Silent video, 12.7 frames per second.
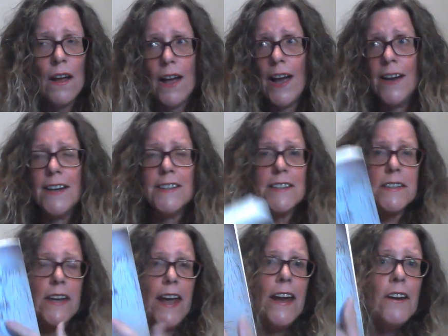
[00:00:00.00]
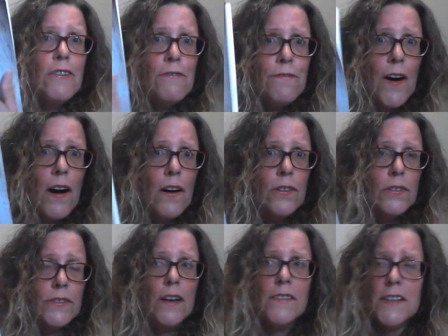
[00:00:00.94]
And it's
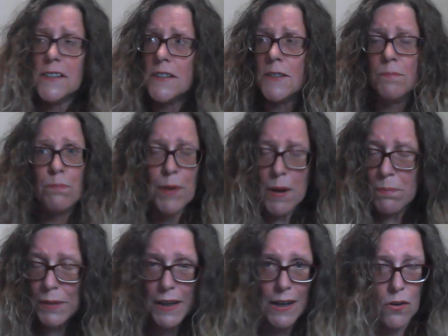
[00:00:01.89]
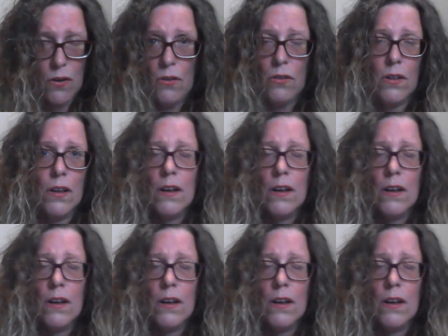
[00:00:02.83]
tenfold. This is biblical.